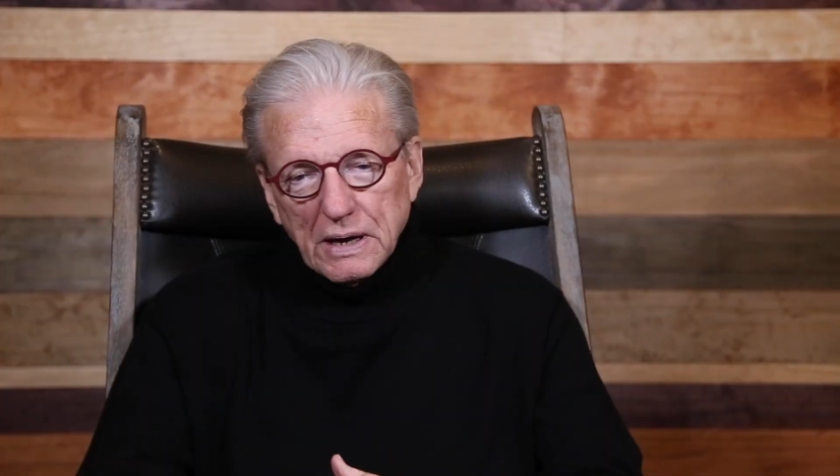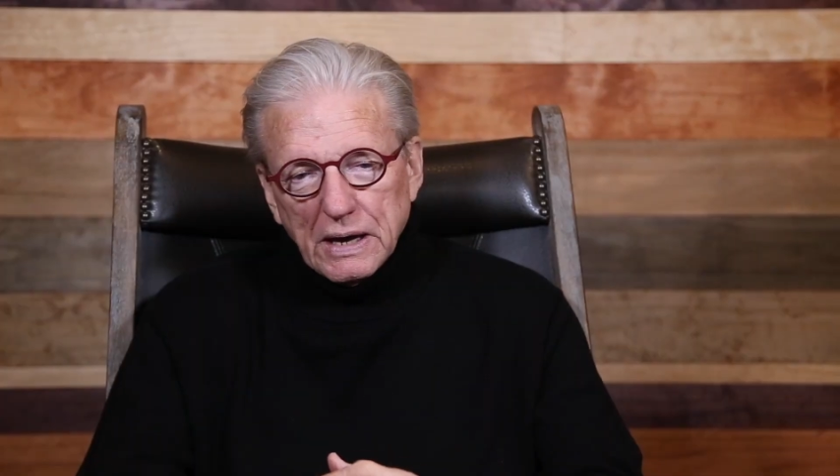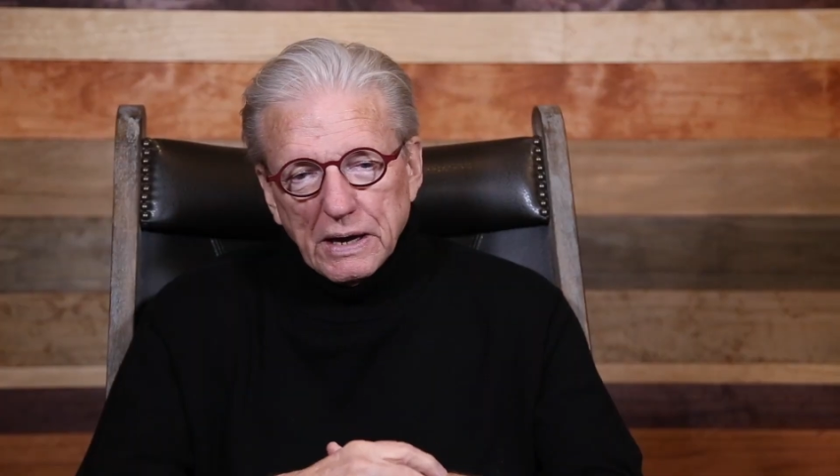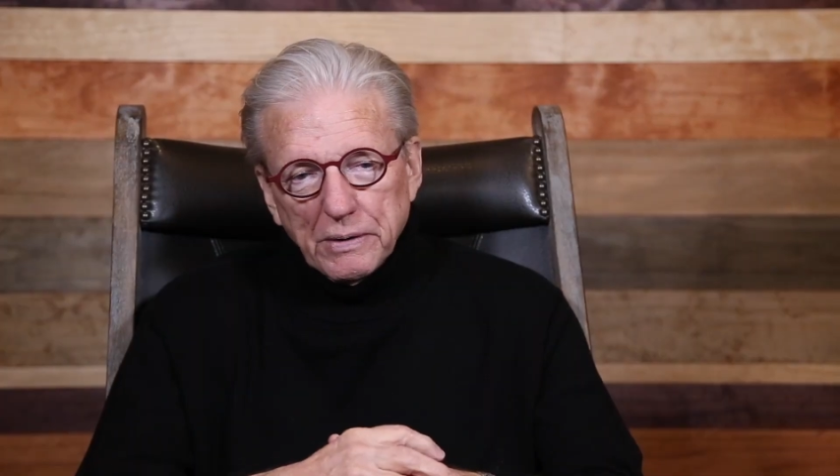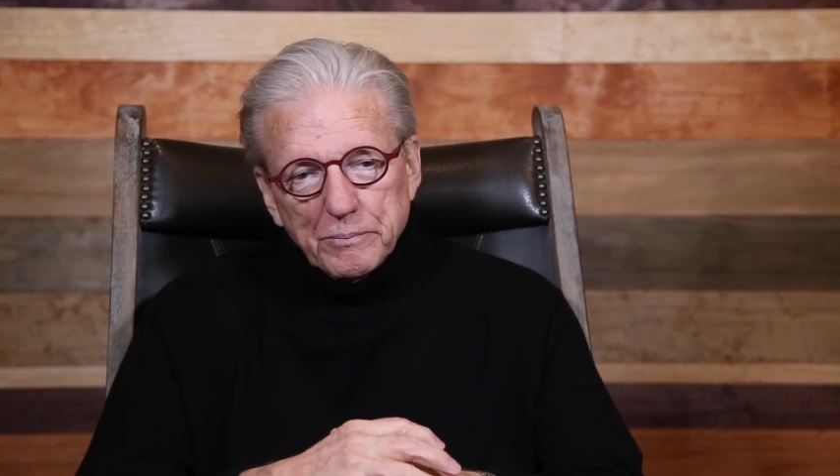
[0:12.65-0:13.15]

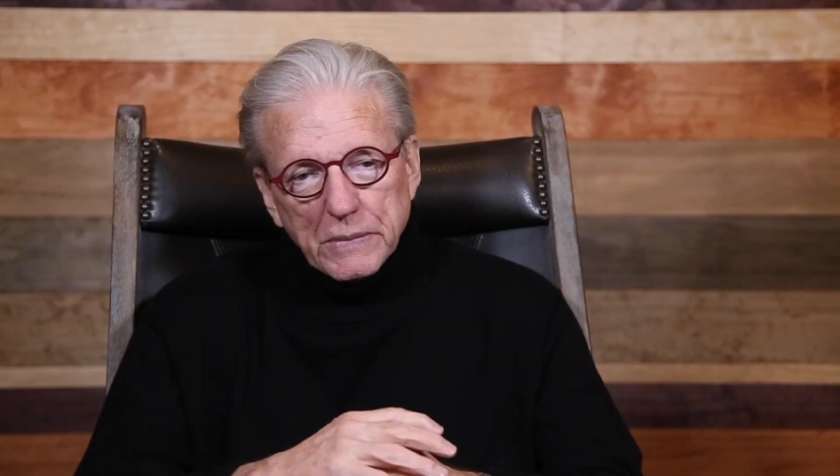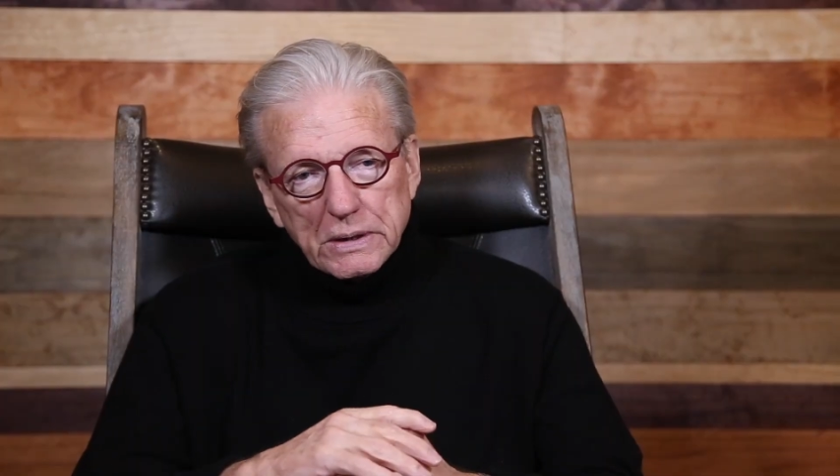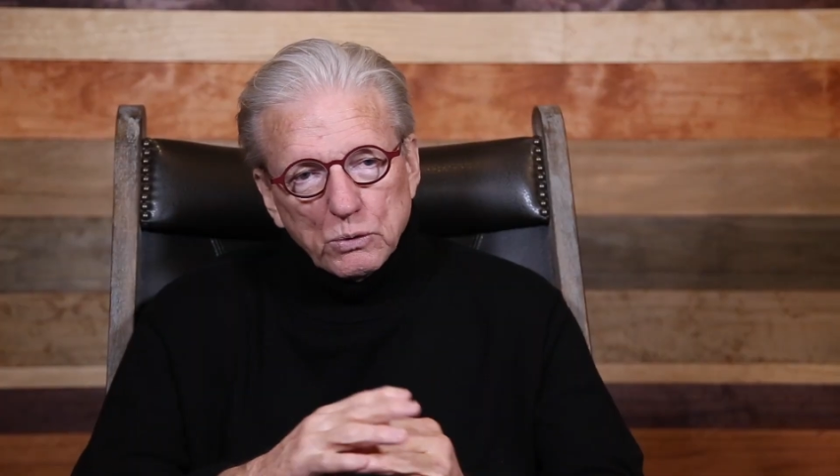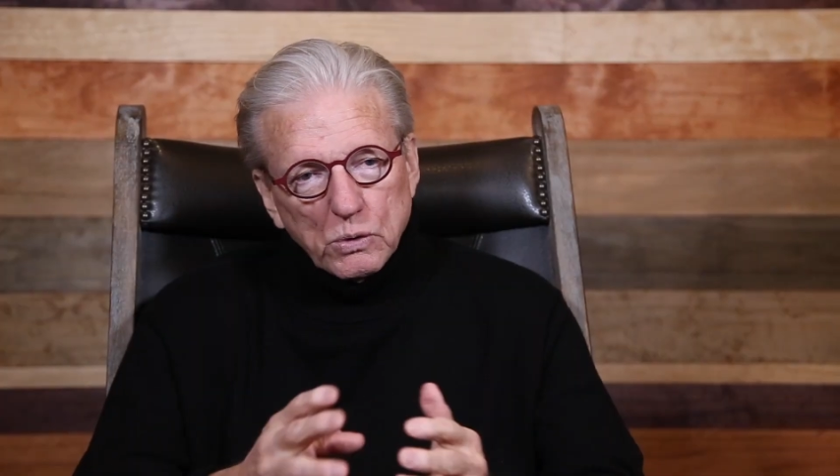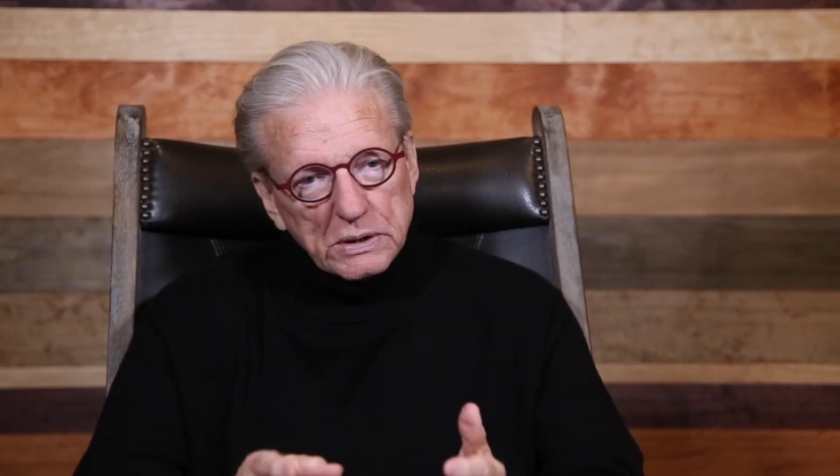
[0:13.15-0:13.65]

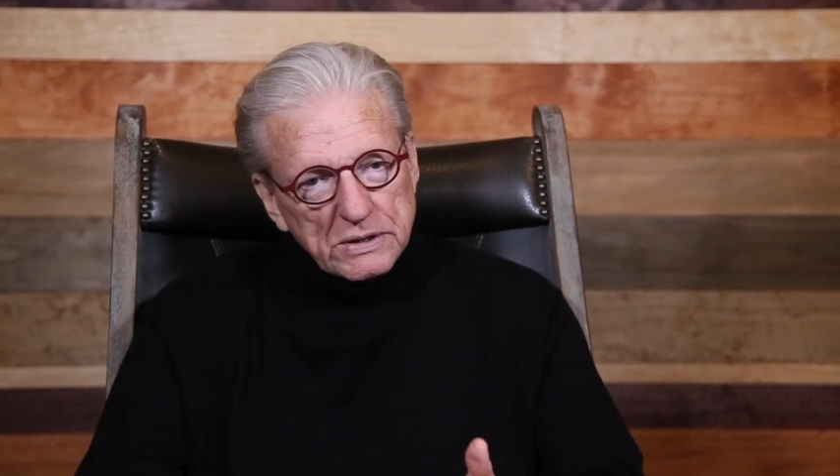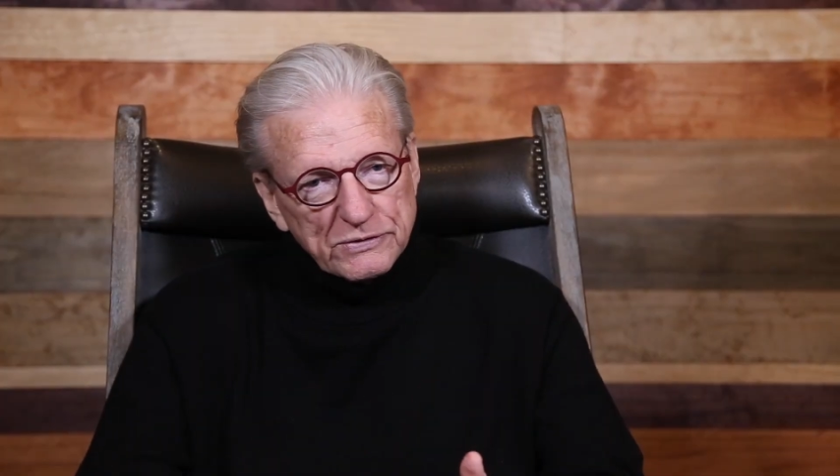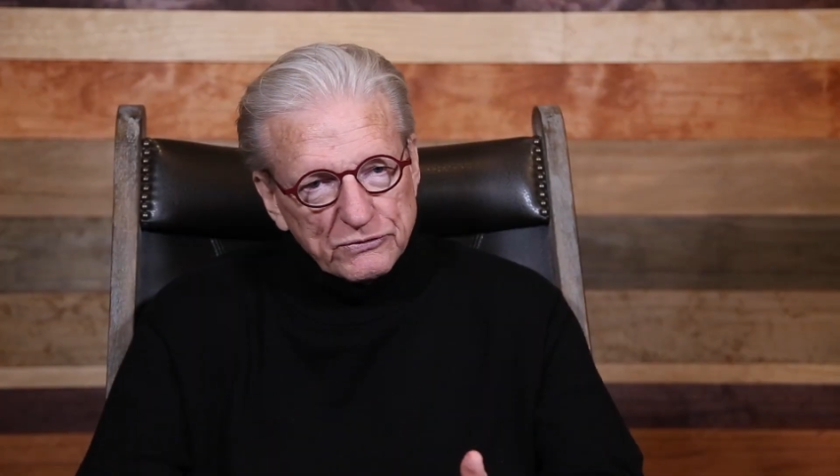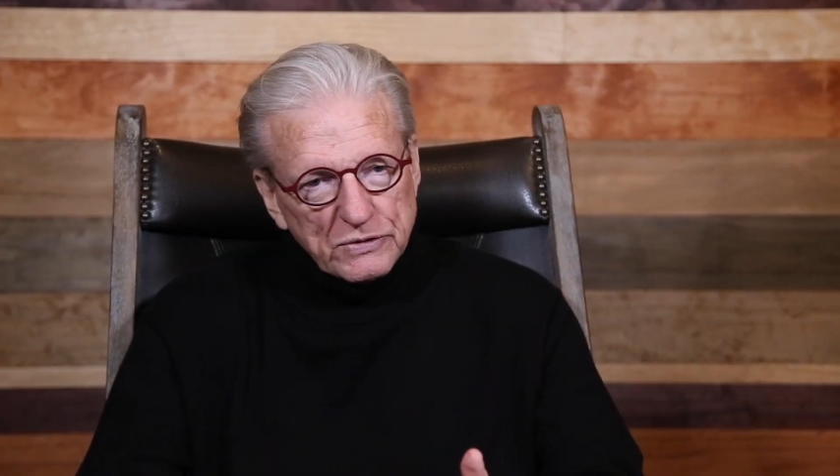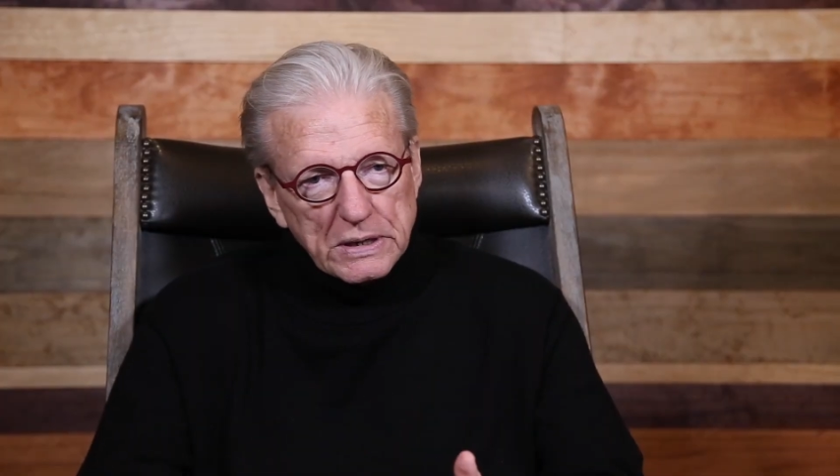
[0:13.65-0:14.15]
an
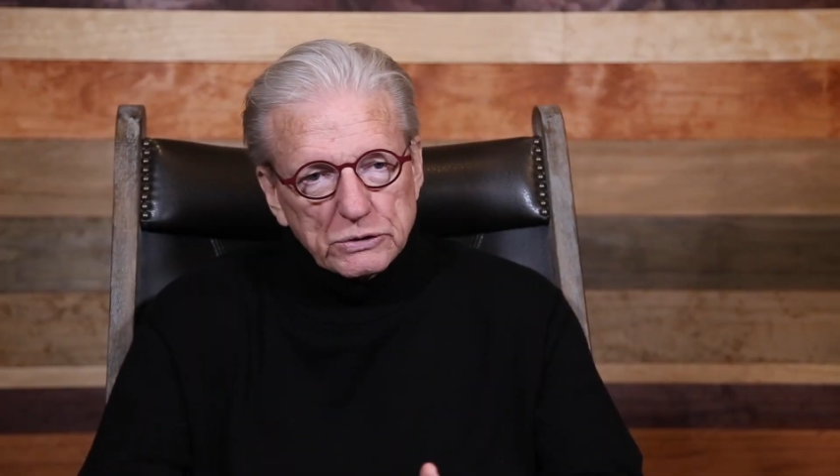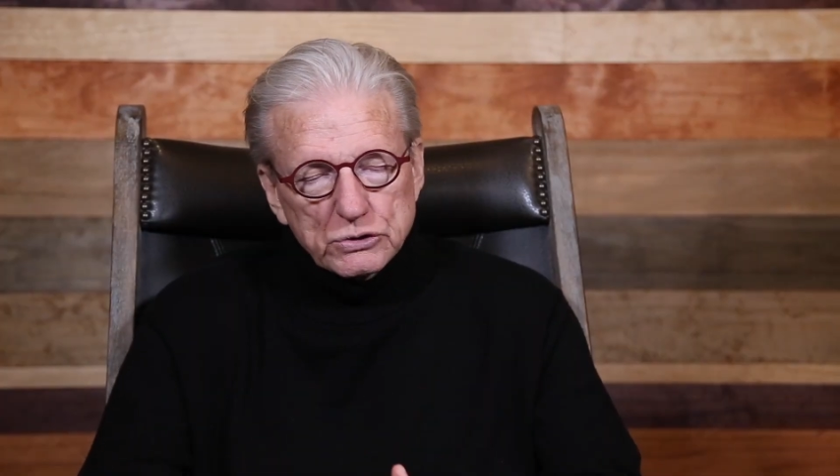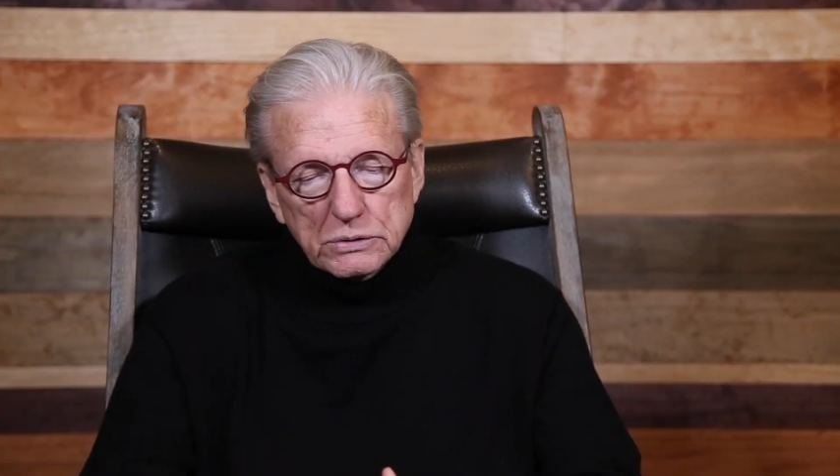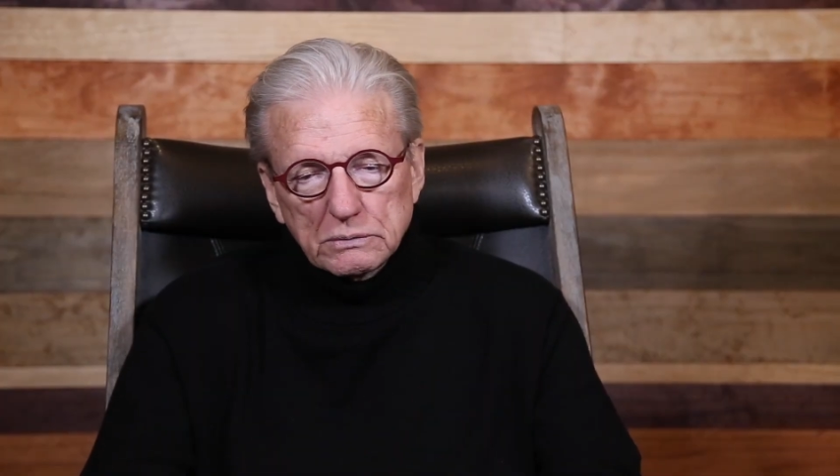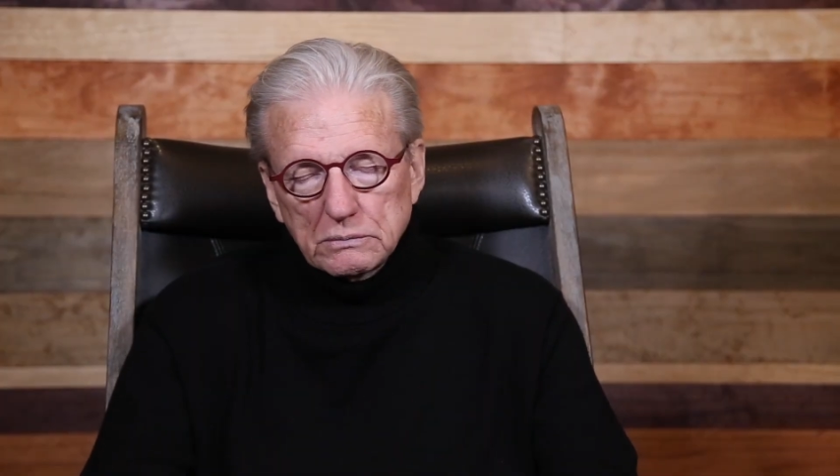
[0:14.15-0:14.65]

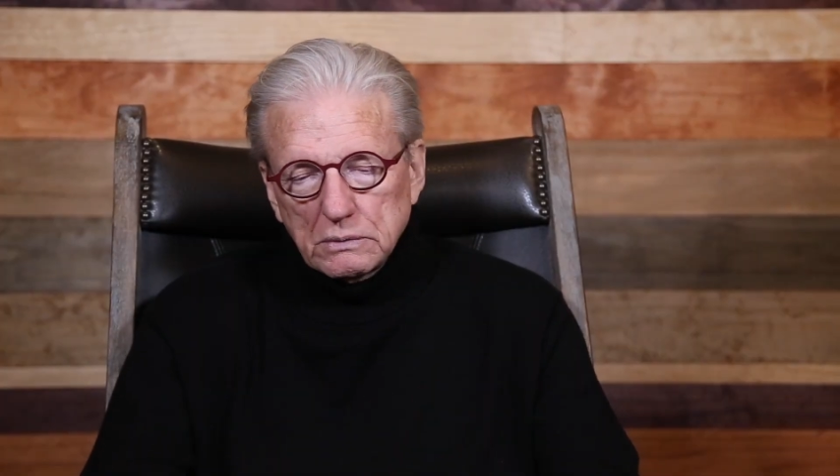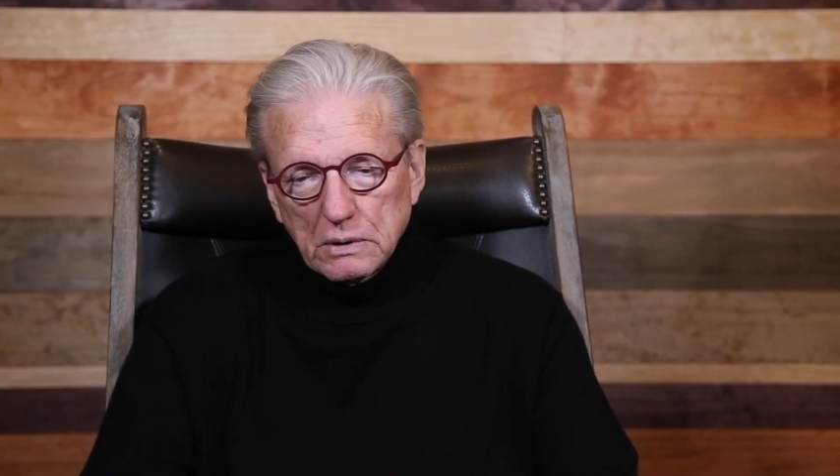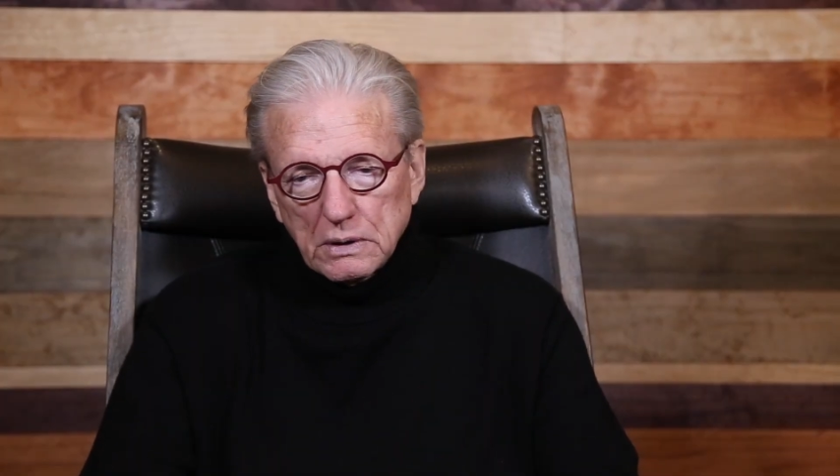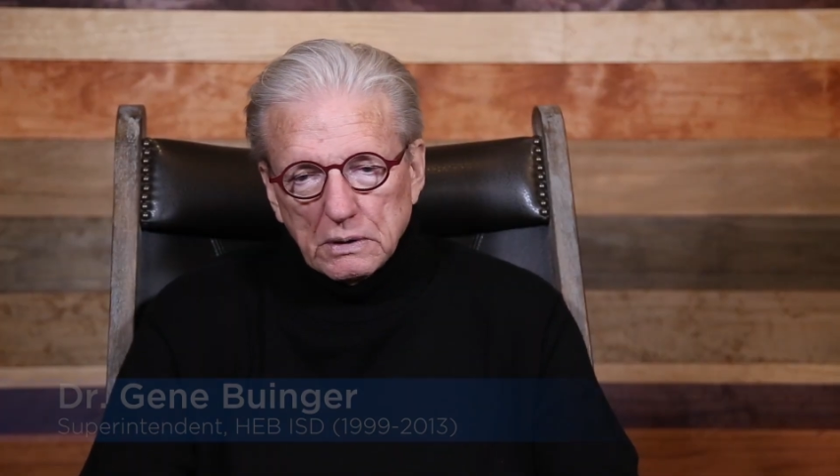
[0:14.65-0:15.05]
organization,